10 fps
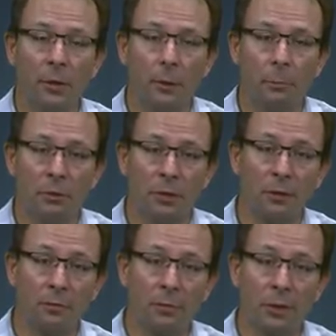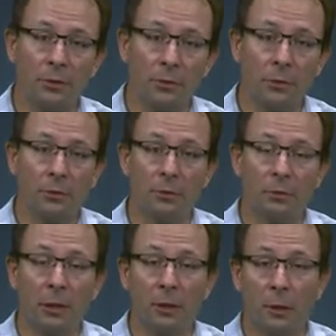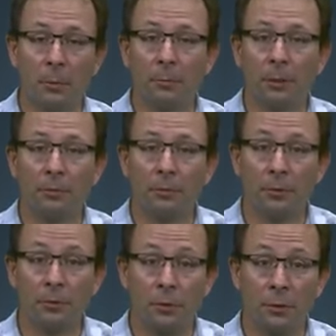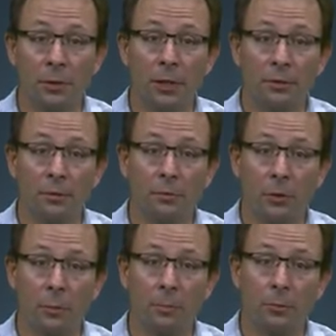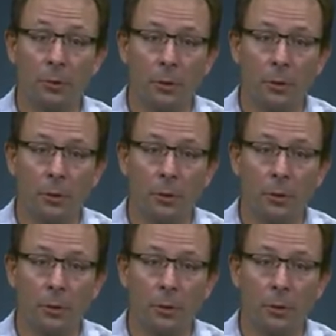which then feeds through into economic benefits on adjacent farms,